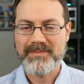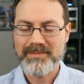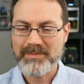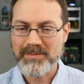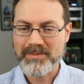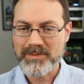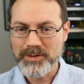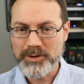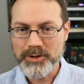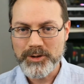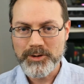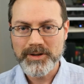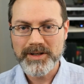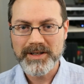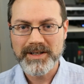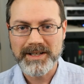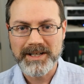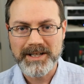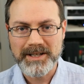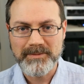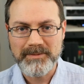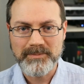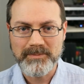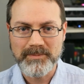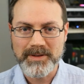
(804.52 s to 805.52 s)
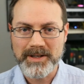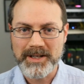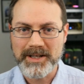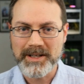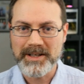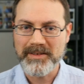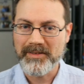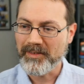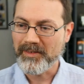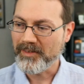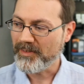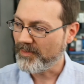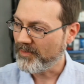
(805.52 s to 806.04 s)
unit
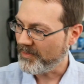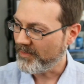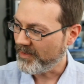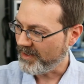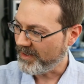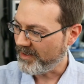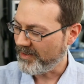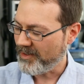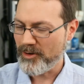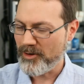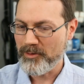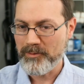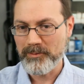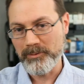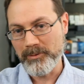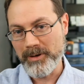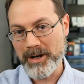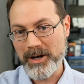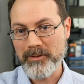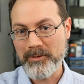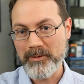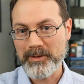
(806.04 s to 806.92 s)
in right